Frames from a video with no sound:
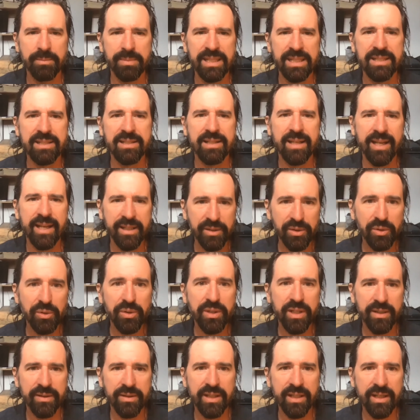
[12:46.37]
be scaled
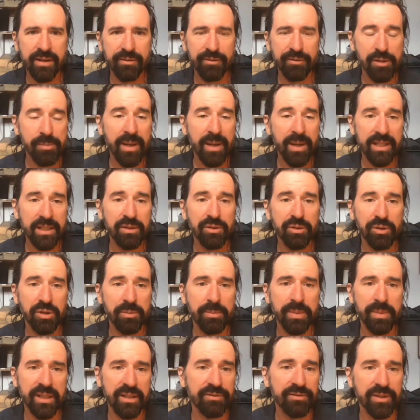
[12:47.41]
and that everybody who could
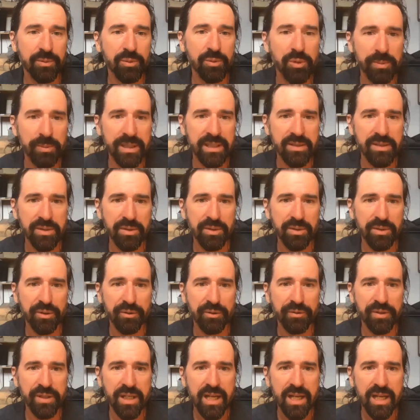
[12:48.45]
benefit will be served.